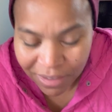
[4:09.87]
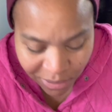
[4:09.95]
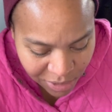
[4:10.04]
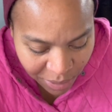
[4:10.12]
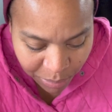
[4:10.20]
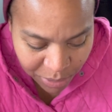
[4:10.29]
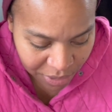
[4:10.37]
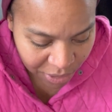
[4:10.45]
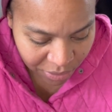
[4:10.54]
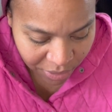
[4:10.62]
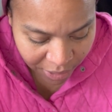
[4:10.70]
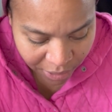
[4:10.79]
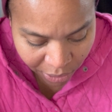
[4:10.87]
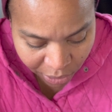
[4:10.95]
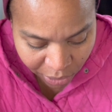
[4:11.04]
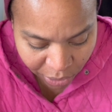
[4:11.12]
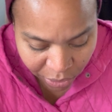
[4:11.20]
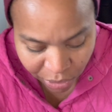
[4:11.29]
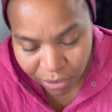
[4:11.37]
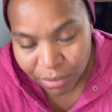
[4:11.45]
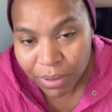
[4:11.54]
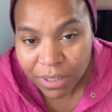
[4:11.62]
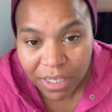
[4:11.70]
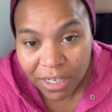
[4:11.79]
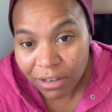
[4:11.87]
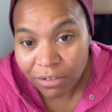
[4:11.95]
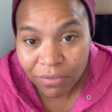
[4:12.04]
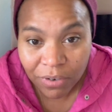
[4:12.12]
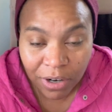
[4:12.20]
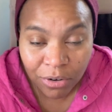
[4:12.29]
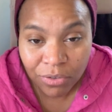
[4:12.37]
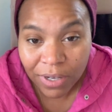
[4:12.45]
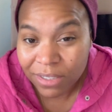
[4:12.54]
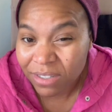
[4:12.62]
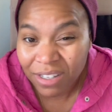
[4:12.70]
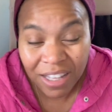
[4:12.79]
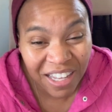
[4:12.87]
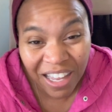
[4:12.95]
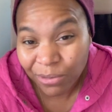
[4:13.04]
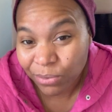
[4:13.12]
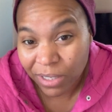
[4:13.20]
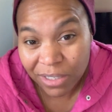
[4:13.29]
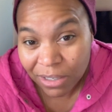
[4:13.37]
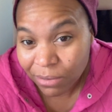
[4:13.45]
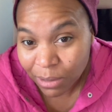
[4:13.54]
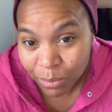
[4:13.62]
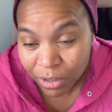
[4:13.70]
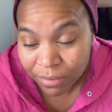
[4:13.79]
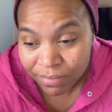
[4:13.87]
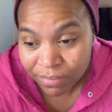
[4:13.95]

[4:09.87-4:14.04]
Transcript: There's numbers in here oh, you can build an ADU for $100,000. I don't think so anymore.